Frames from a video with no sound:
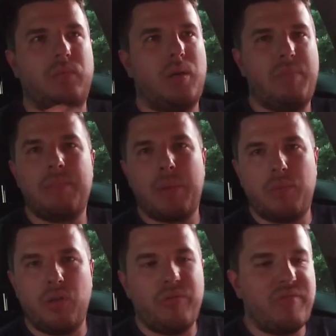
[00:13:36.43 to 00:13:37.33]
a
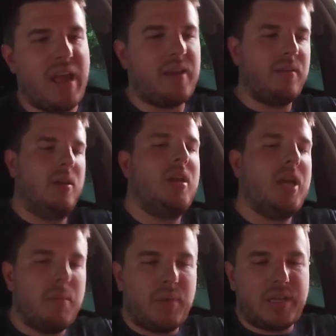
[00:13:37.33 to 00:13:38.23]
BMW fan,
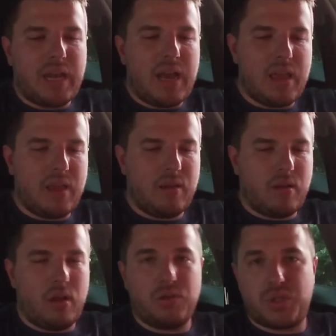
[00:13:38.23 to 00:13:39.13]
but I
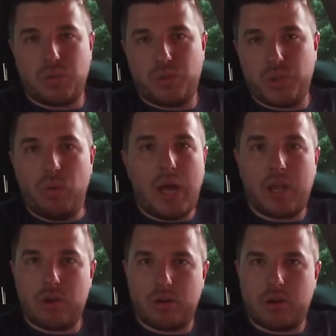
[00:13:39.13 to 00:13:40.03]
also do
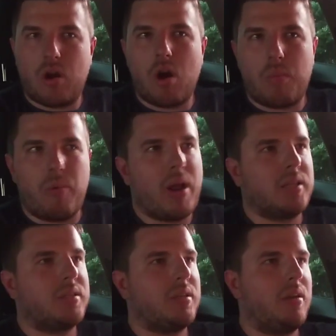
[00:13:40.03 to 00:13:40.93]
like other car brands.